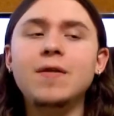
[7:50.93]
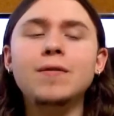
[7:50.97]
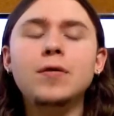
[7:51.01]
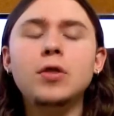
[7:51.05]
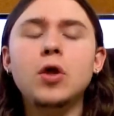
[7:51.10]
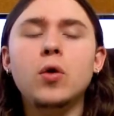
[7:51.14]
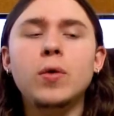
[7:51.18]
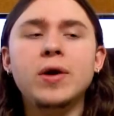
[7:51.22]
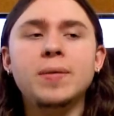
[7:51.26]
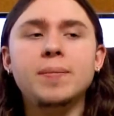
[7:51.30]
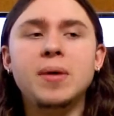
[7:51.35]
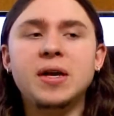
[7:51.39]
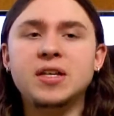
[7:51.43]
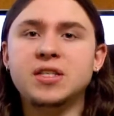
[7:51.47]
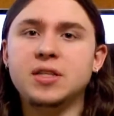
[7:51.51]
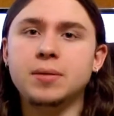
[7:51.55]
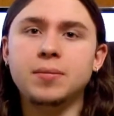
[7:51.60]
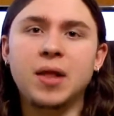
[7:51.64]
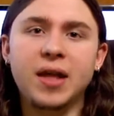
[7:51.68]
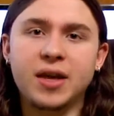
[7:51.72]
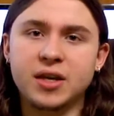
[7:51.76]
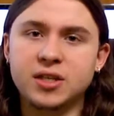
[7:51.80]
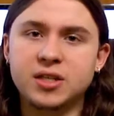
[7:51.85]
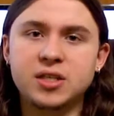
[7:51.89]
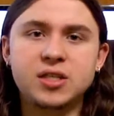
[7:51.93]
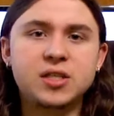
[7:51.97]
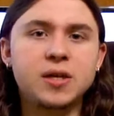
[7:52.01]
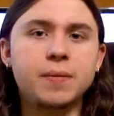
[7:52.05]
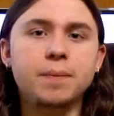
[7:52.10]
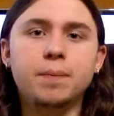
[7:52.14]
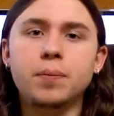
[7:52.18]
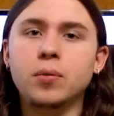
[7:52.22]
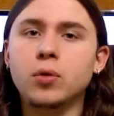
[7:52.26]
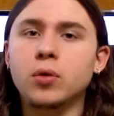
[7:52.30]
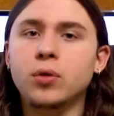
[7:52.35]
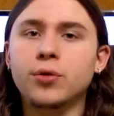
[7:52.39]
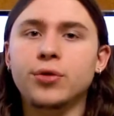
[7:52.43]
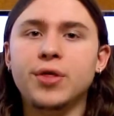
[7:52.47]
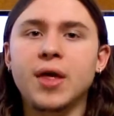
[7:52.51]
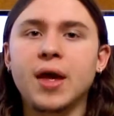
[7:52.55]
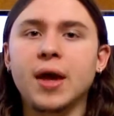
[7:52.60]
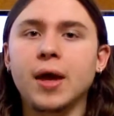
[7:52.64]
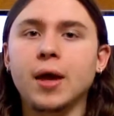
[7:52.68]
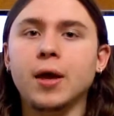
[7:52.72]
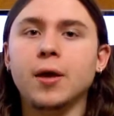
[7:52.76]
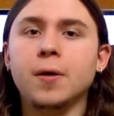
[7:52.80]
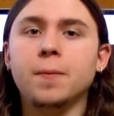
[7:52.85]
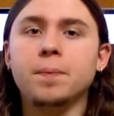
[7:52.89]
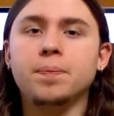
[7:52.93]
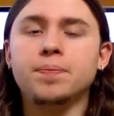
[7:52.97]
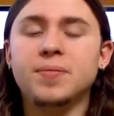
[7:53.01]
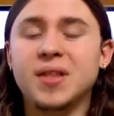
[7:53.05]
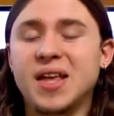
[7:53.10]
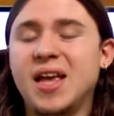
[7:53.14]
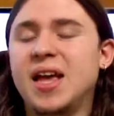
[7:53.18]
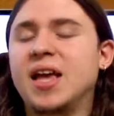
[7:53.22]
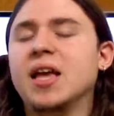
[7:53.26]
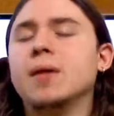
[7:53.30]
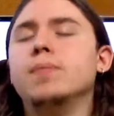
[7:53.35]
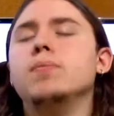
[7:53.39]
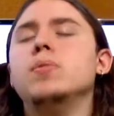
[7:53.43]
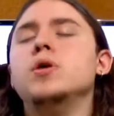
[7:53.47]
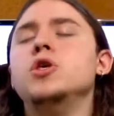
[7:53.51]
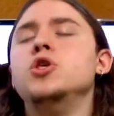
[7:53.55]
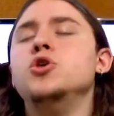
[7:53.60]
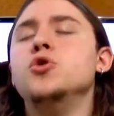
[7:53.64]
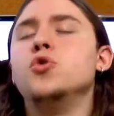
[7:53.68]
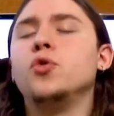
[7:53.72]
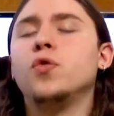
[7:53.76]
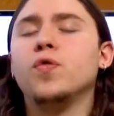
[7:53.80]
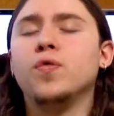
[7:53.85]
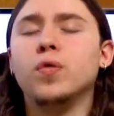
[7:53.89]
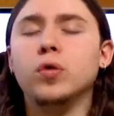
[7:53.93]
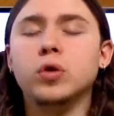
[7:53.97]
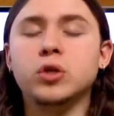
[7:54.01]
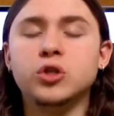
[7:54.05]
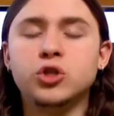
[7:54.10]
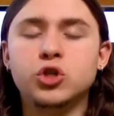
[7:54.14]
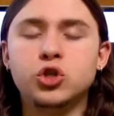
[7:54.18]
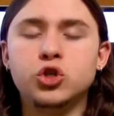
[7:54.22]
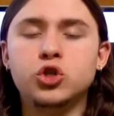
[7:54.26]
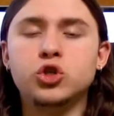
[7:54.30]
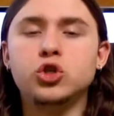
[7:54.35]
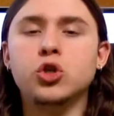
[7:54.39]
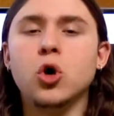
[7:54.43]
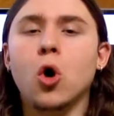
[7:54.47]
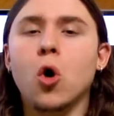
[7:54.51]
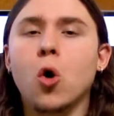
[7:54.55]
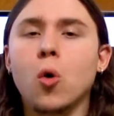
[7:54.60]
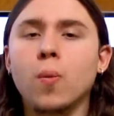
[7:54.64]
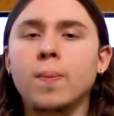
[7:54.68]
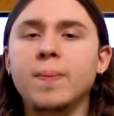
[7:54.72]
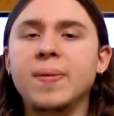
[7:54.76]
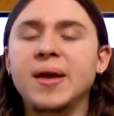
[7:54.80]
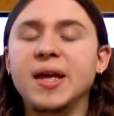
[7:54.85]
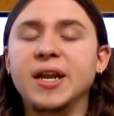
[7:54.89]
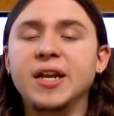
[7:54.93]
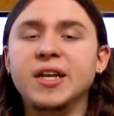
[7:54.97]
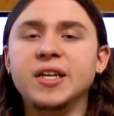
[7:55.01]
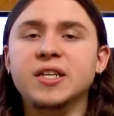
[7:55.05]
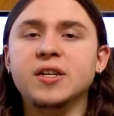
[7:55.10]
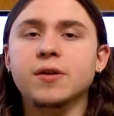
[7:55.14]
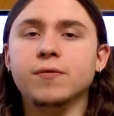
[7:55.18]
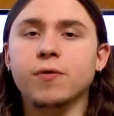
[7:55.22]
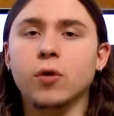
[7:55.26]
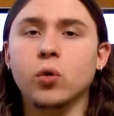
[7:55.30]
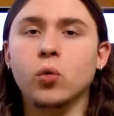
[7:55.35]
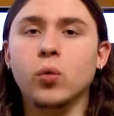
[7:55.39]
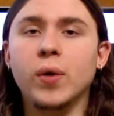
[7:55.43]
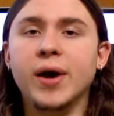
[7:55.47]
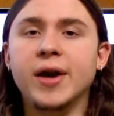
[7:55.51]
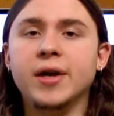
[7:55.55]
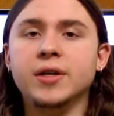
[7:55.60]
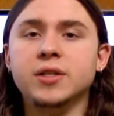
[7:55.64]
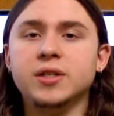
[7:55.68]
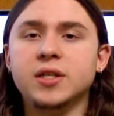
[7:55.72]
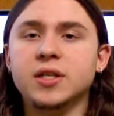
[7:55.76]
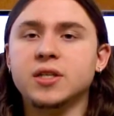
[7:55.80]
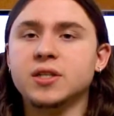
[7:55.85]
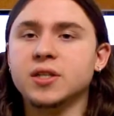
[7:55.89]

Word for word: Even though it may seem like a simple thing, it can be useful in so many different ways.